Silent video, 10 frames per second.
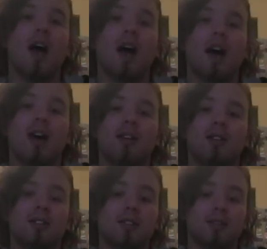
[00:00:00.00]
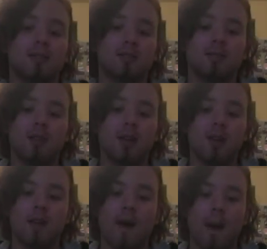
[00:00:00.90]
and
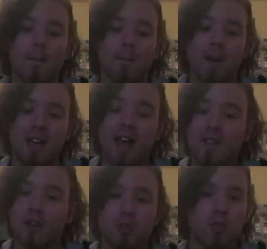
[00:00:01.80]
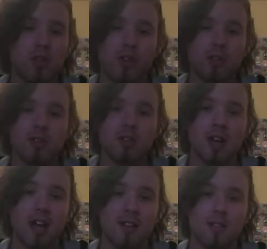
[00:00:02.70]
yeah, I've got some thoughts,
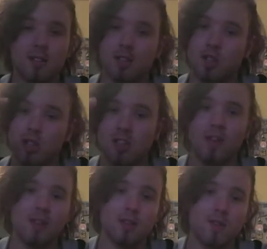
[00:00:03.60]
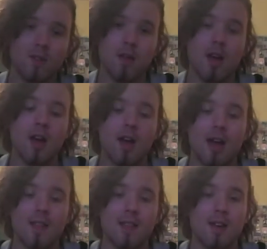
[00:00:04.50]
and you should see things
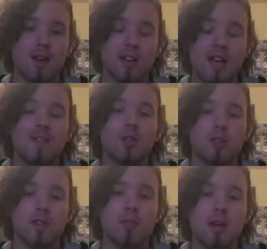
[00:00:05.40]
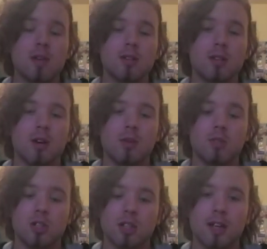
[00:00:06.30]
in the near future from me. So
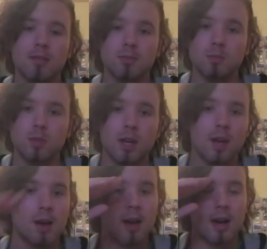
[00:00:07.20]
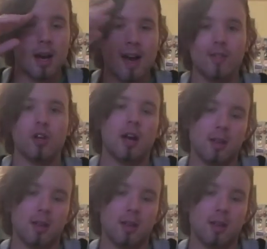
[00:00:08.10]
until then, have a good night,